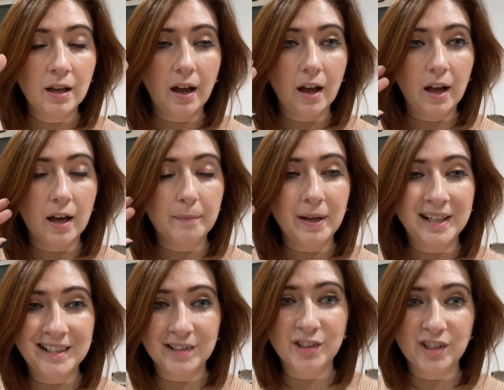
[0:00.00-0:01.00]
And it
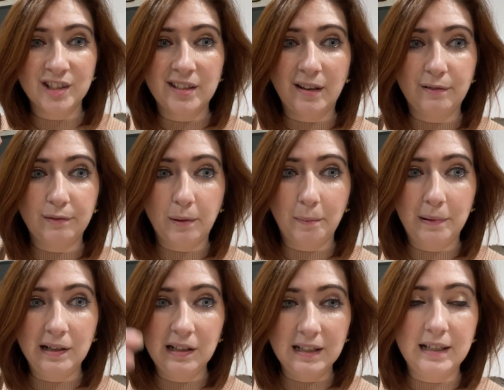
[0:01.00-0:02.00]
doesn't just sit
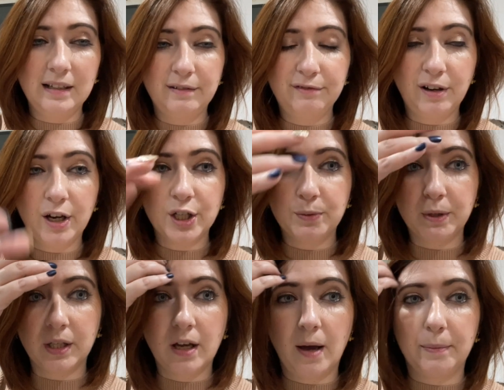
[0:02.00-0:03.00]
completely flush with
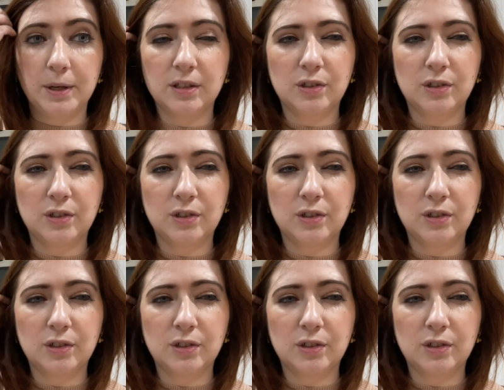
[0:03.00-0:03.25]
the cupboards,